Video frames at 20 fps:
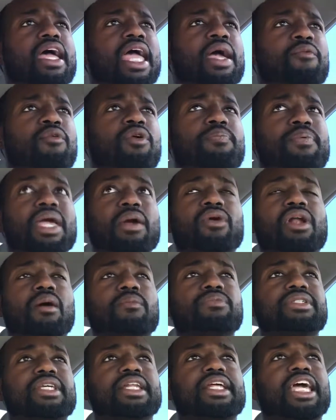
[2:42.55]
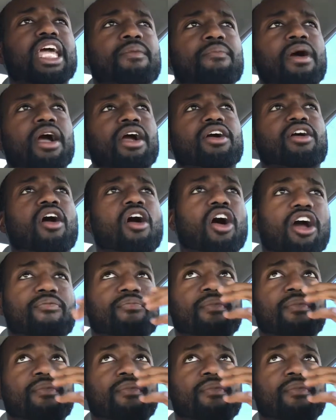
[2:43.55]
It would be when I'm sitting in my car.